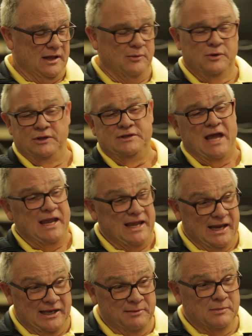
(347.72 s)
wouldn't
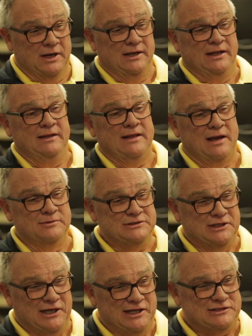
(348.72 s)
take any money. That
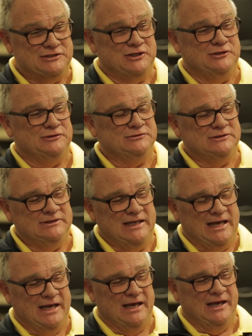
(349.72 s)
was an insult.
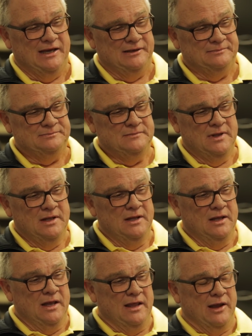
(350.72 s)

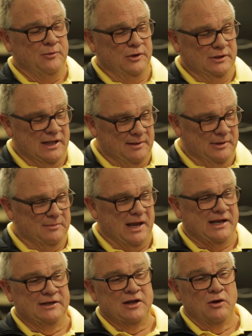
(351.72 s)
They wouldn't let me
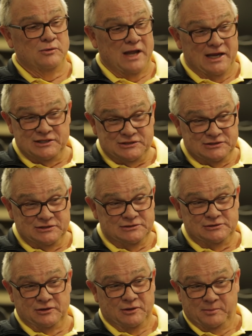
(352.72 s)
make a
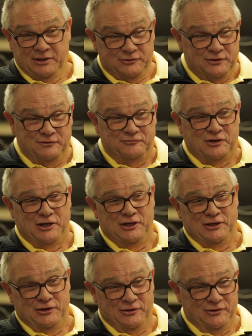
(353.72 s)
donation to the building
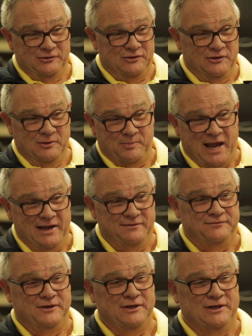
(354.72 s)
fund or to the
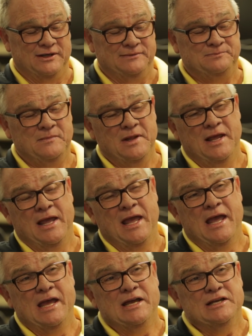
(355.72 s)
paint fund.
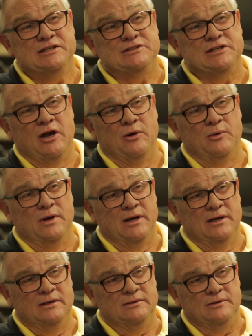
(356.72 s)

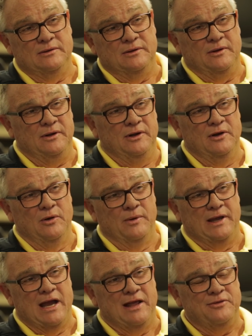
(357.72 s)
So, you know,
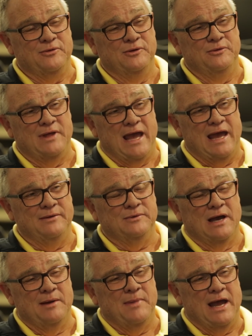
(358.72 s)
we got through that.
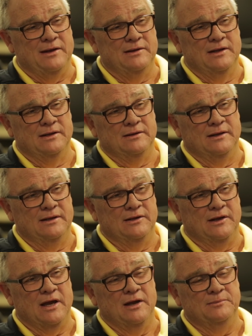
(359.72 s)
Well, I'm out in
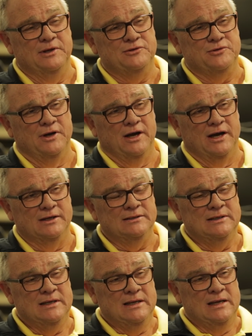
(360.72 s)
the company truck.
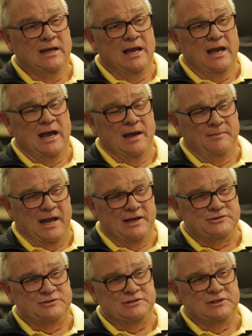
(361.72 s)
I'm
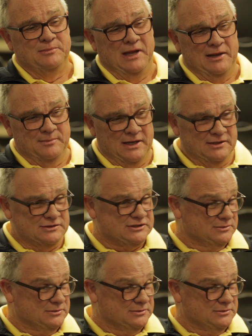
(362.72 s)
answering some emails,